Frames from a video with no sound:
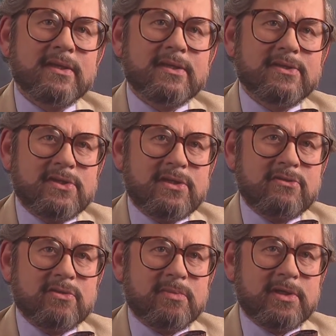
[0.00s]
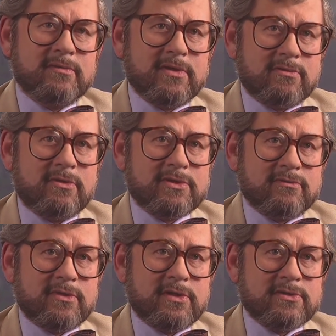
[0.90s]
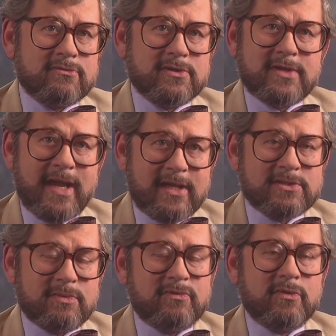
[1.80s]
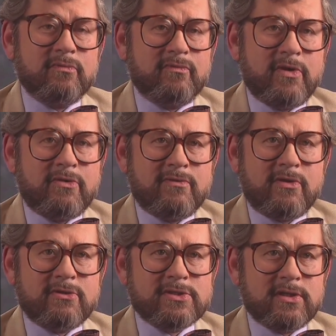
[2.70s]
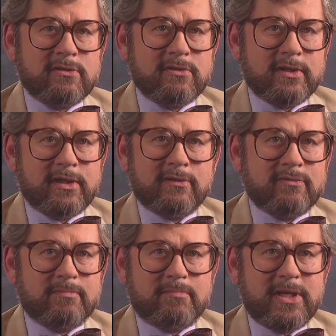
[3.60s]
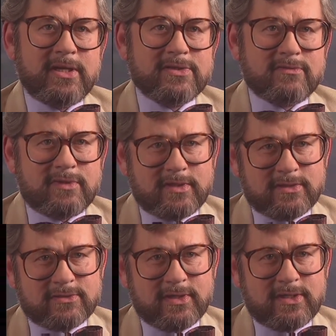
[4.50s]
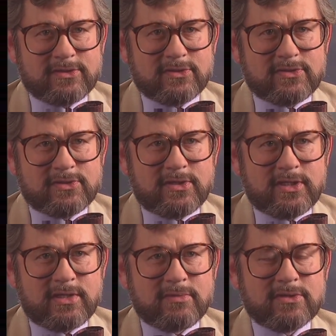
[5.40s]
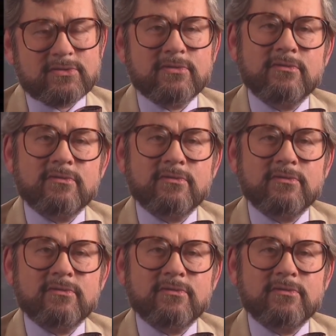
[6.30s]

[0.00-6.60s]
continue to believe that the rocks of the Earth's crust had to be formed very, very slowly over billions of years, just tiny amounts